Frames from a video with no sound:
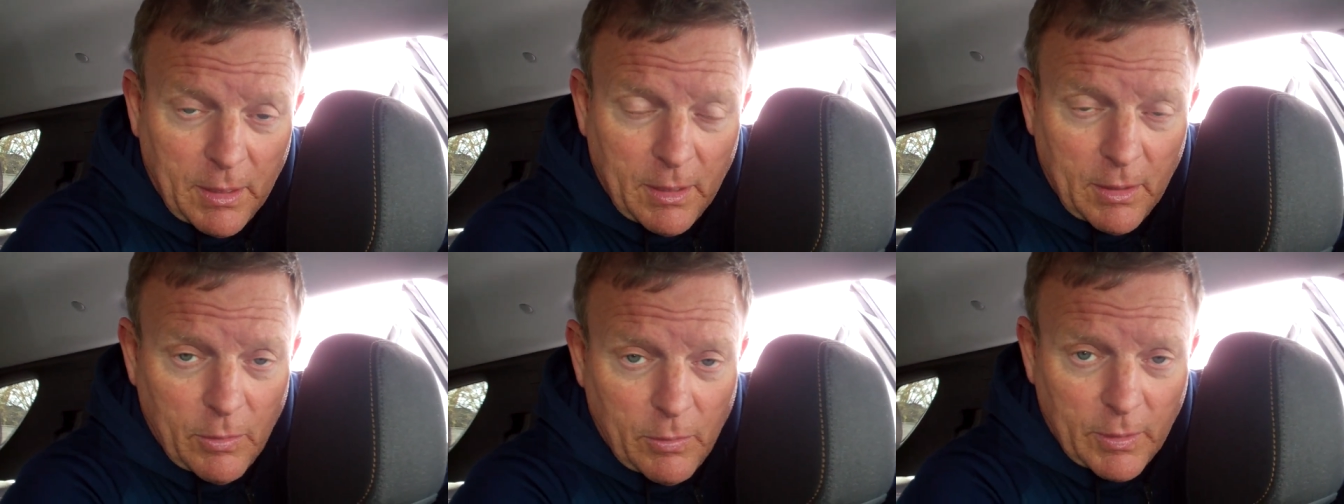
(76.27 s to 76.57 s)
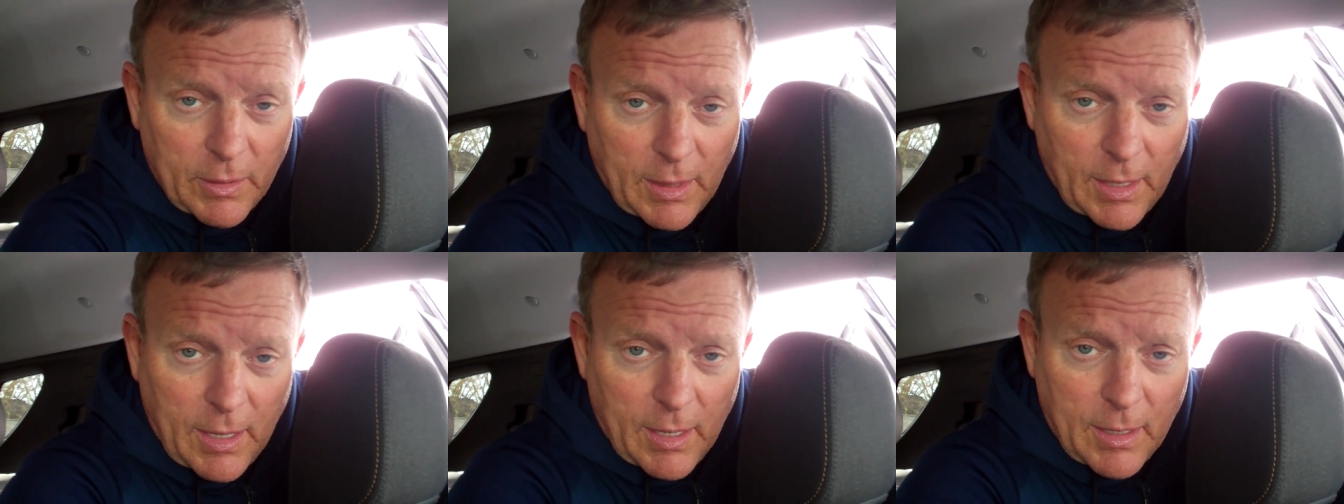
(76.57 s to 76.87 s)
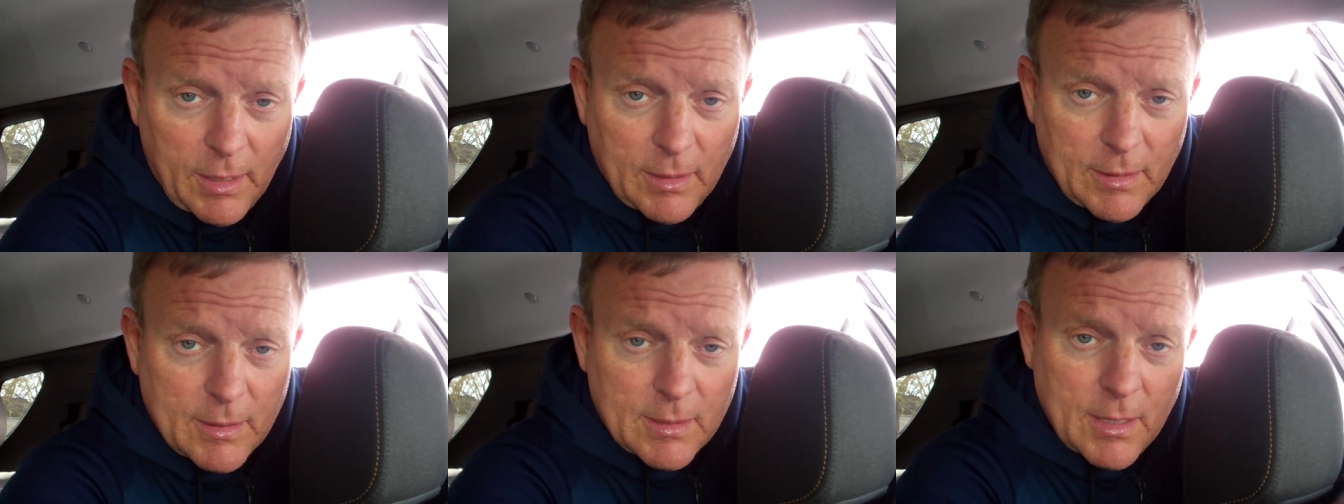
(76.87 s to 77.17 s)
You know what that
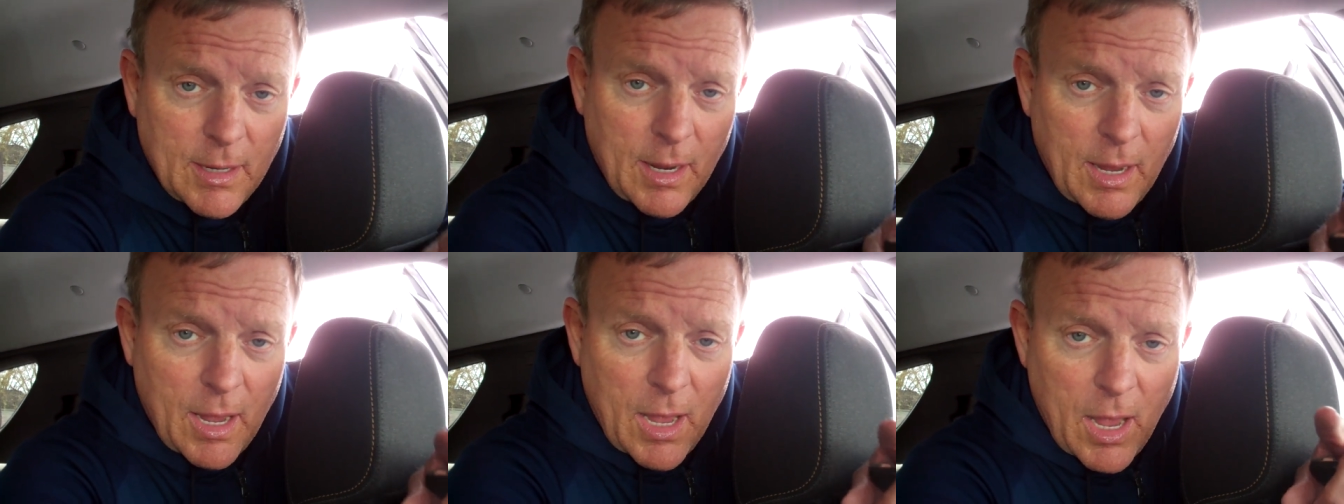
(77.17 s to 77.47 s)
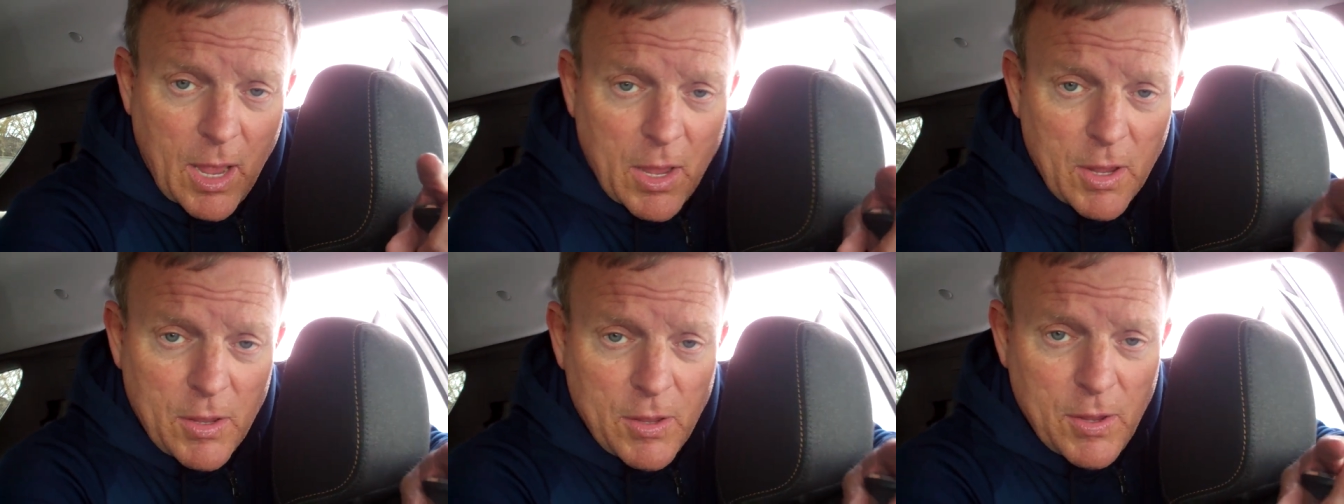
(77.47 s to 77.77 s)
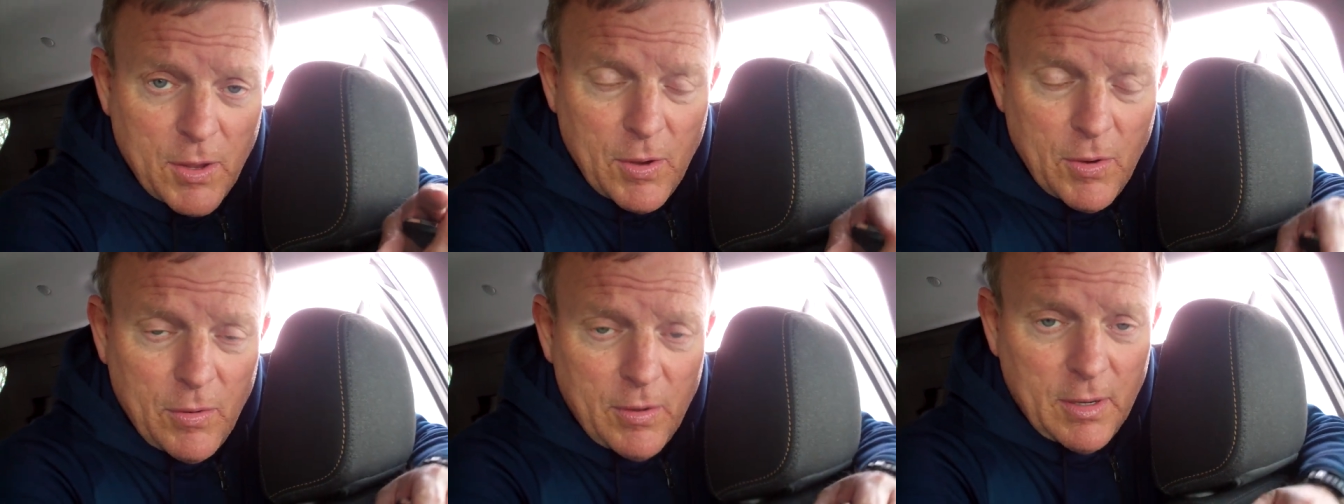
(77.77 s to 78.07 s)
is?
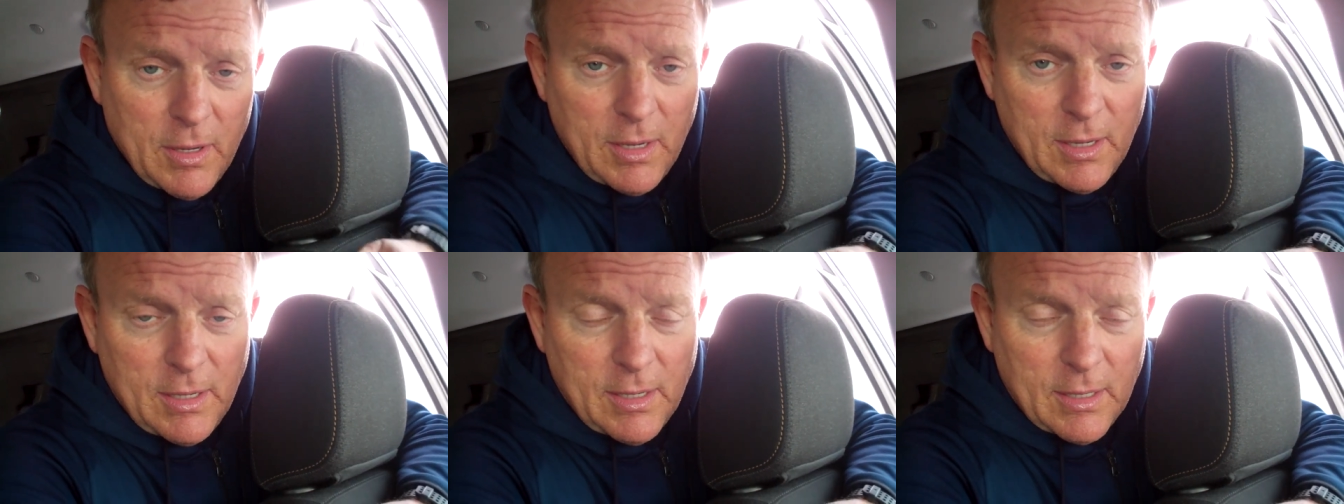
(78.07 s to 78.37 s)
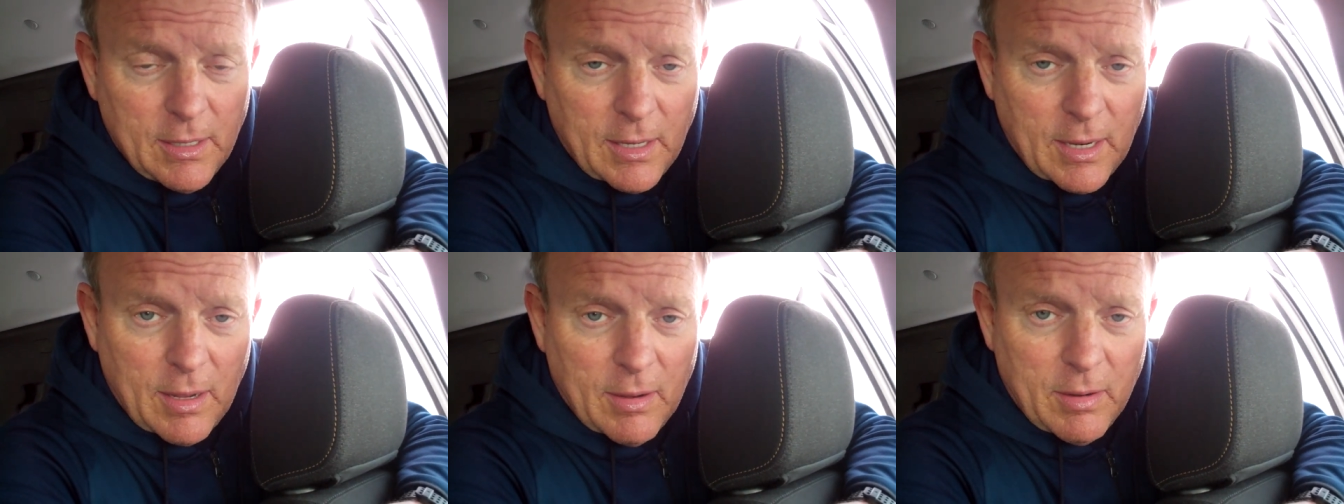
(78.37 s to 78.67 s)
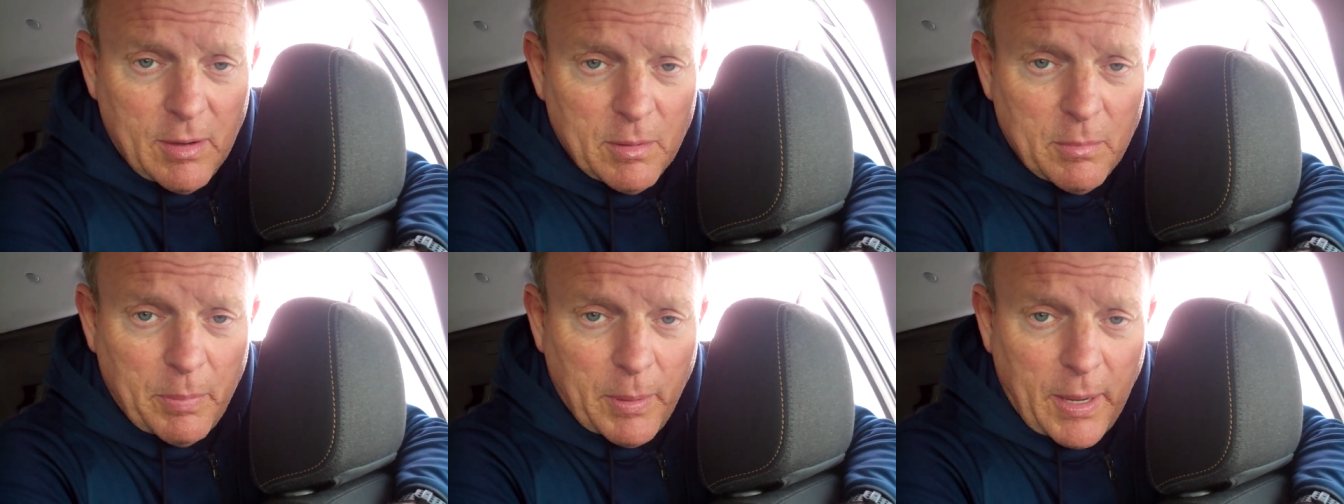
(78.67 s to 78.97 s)
You need to get
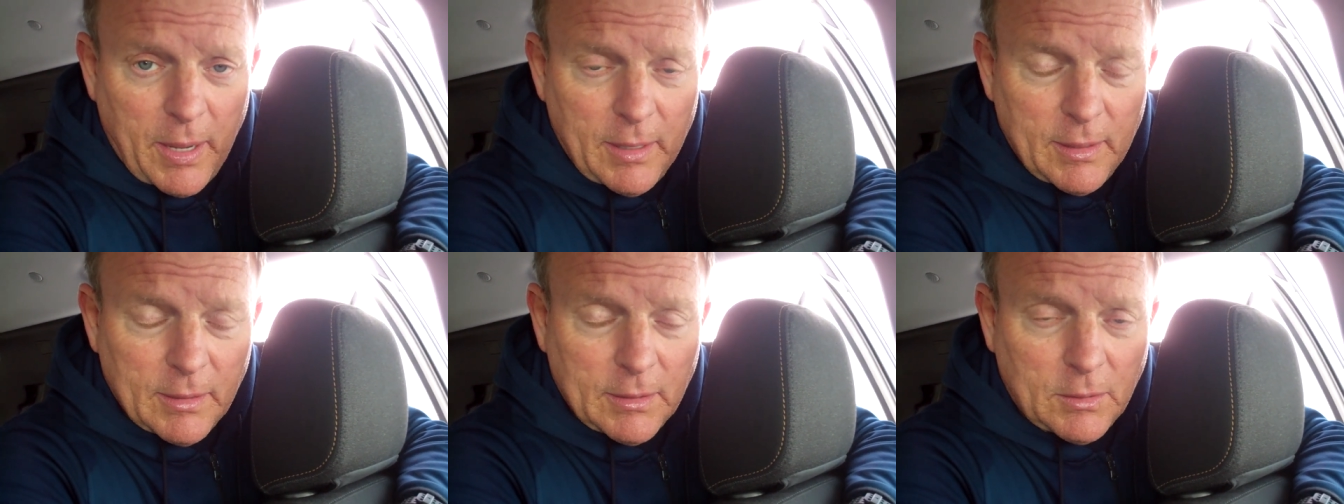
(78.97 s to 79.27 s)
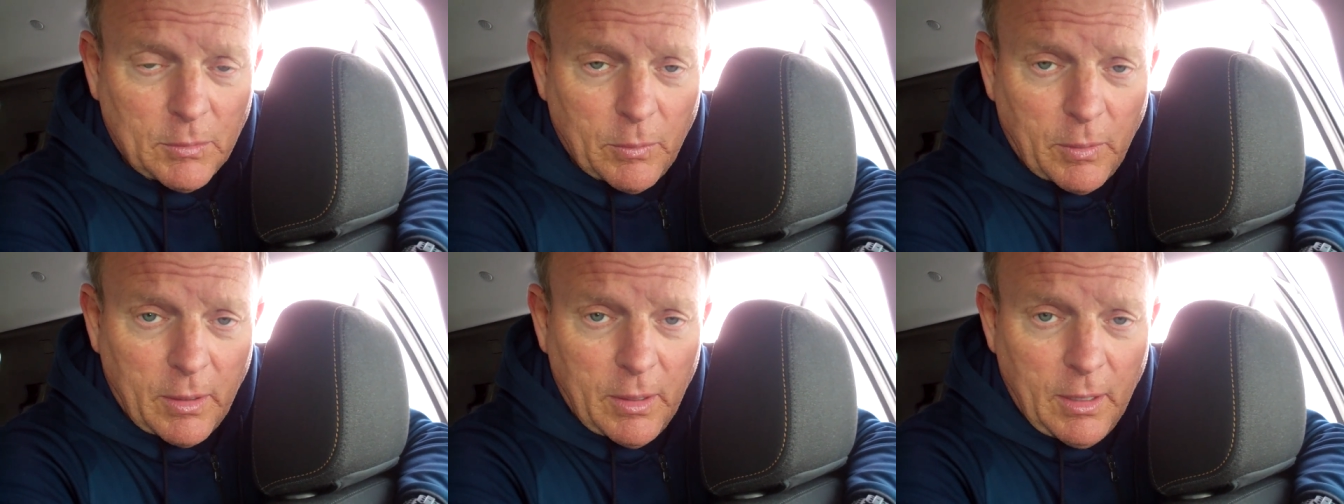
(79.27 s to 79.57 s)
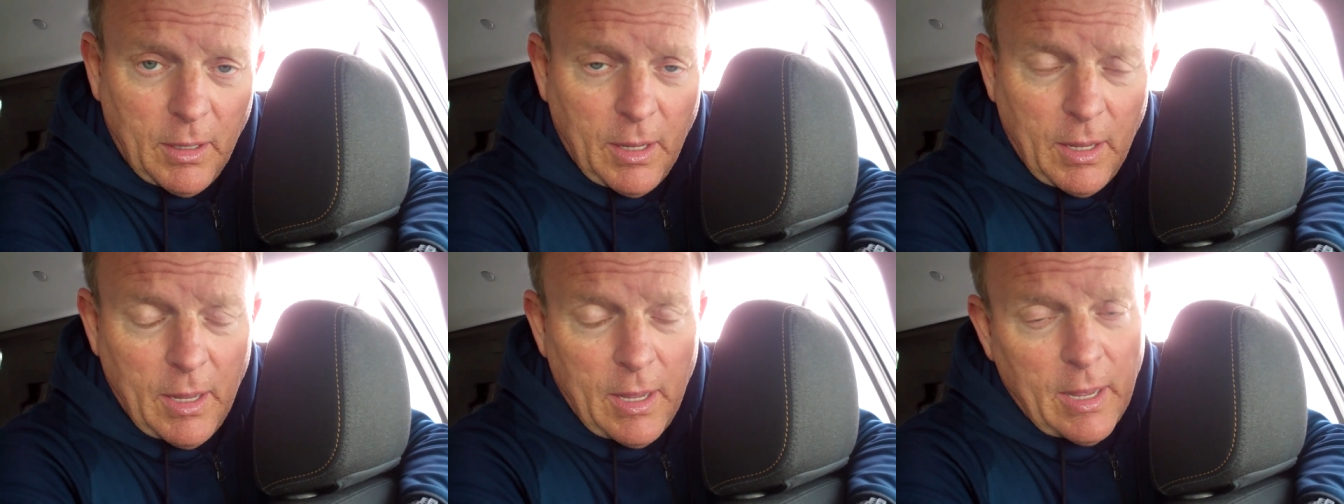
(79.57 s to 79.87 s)
down here and buy this
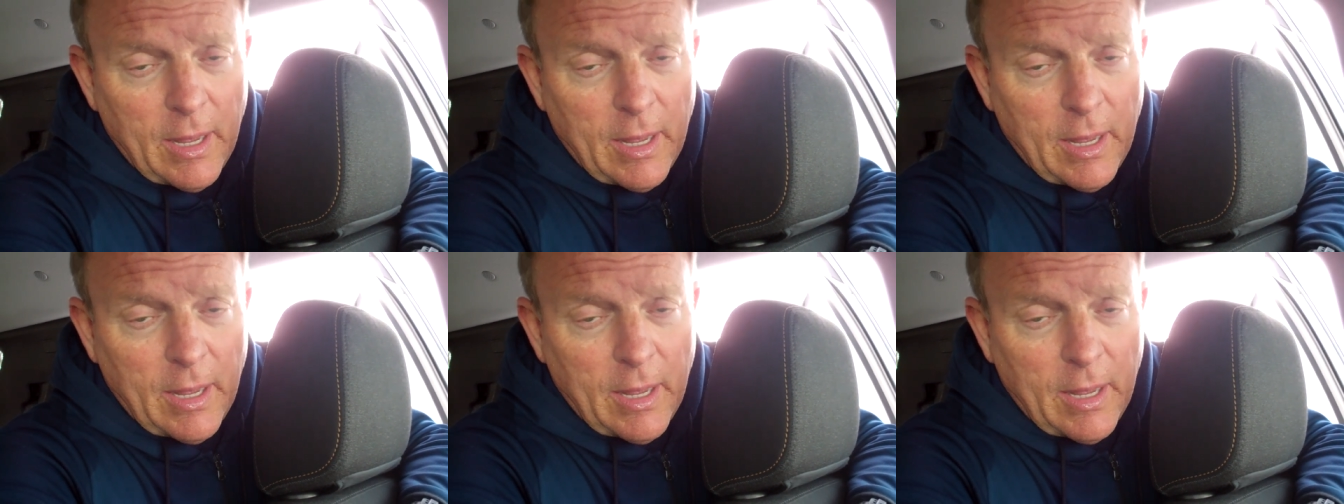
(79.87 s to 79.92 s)
one.